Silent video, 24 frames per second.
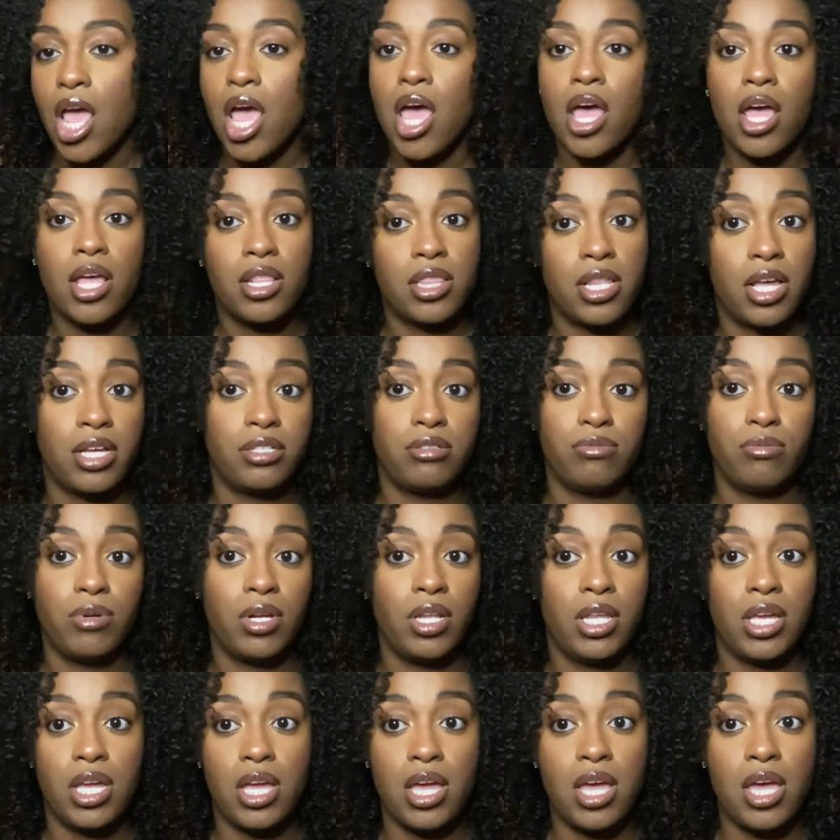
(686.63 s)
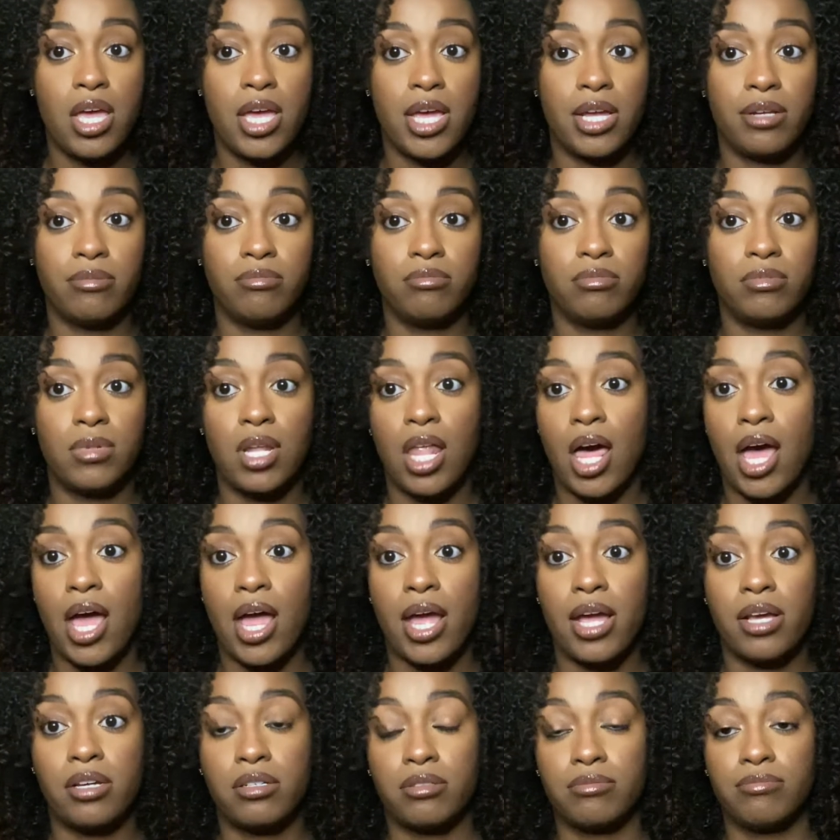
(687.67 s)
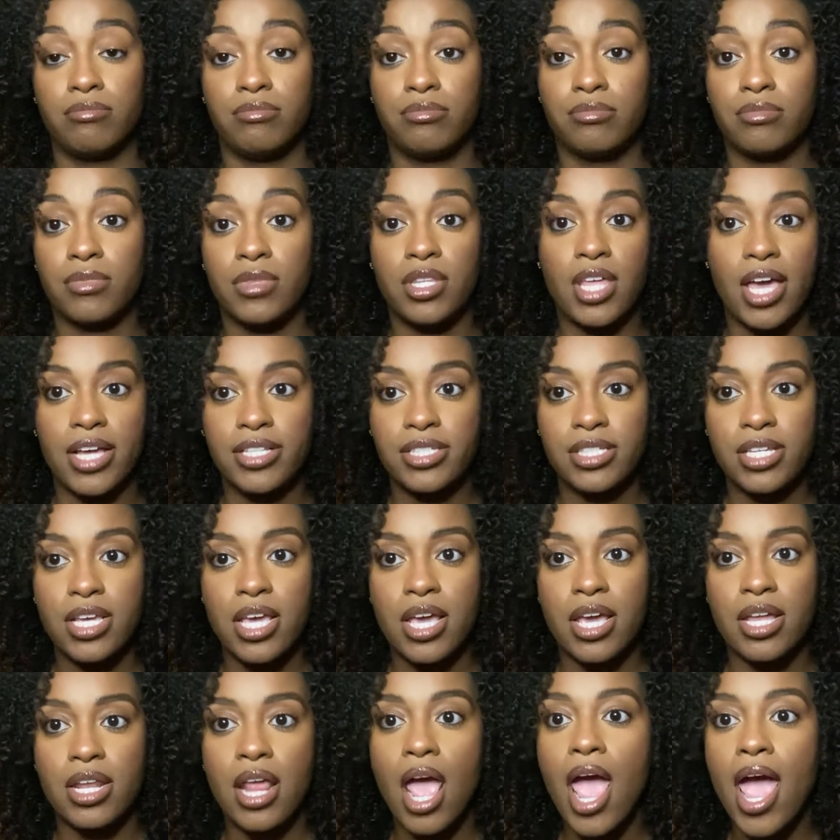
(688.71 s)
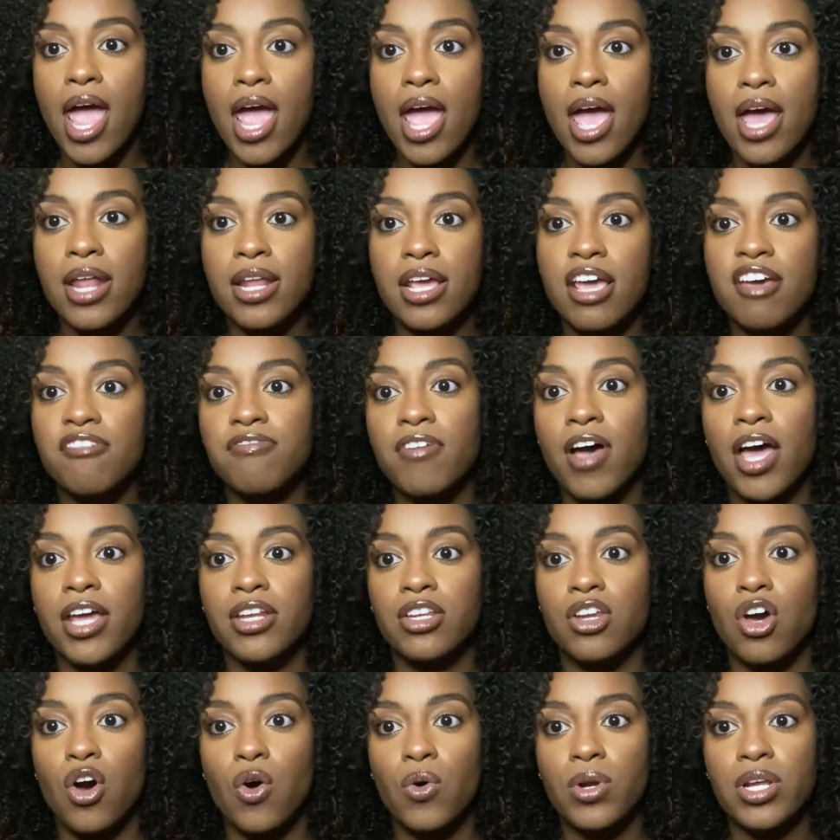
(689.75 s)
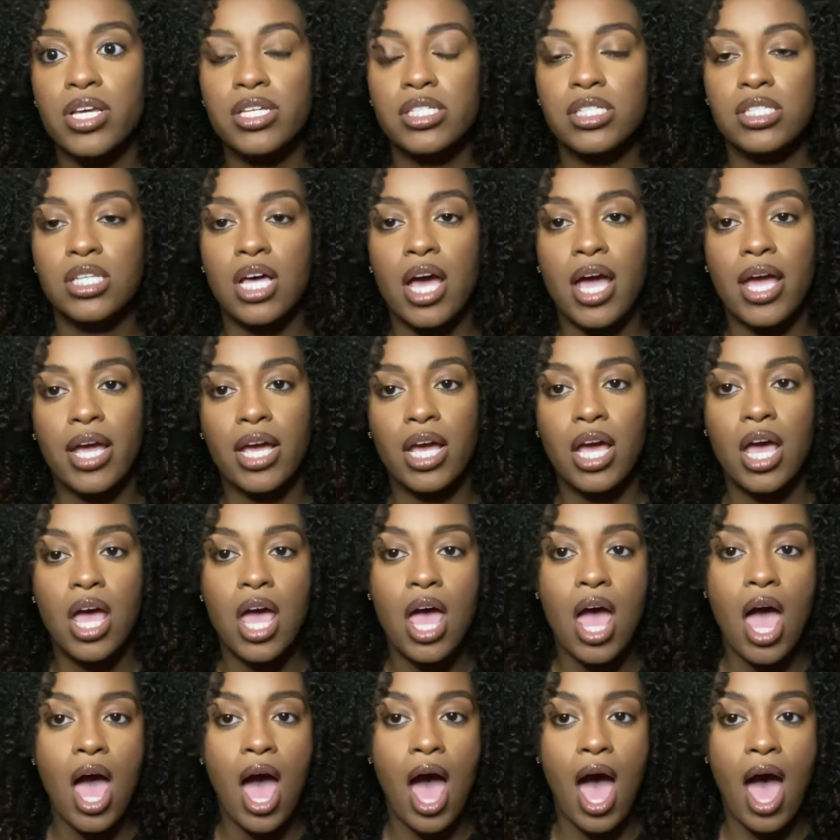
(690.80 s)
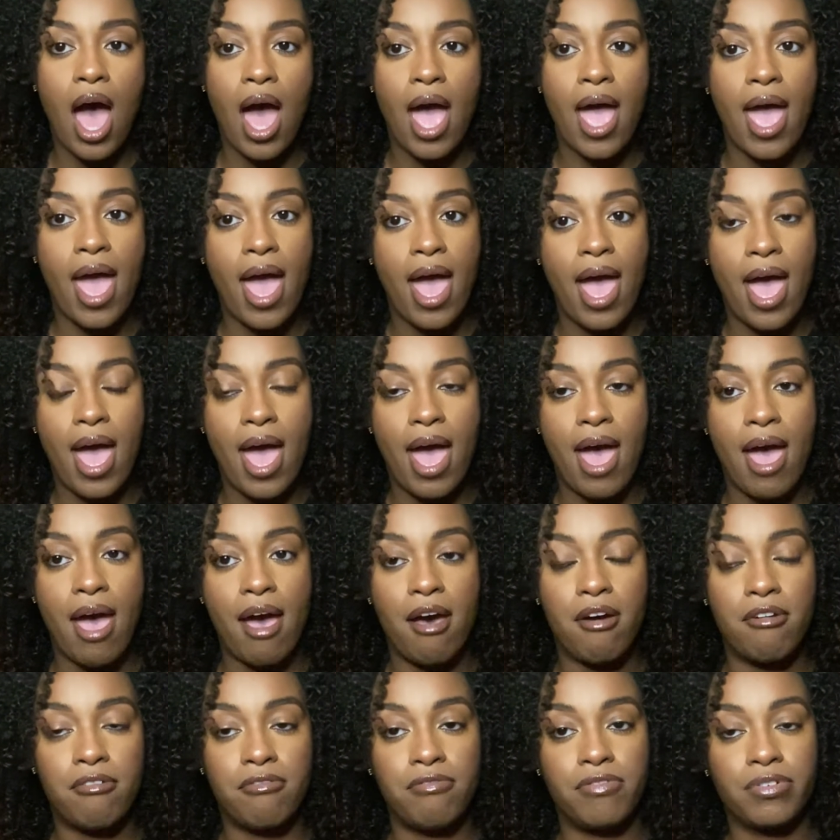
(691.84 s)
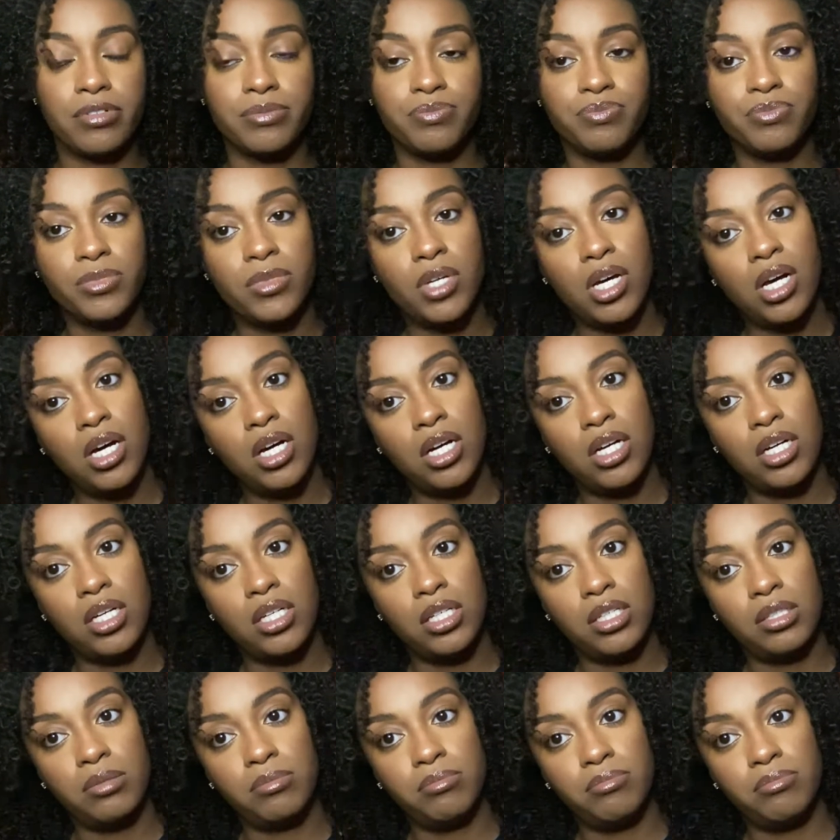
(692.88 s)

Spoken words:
And that's really it. Like, that's it. And if I notice like I have um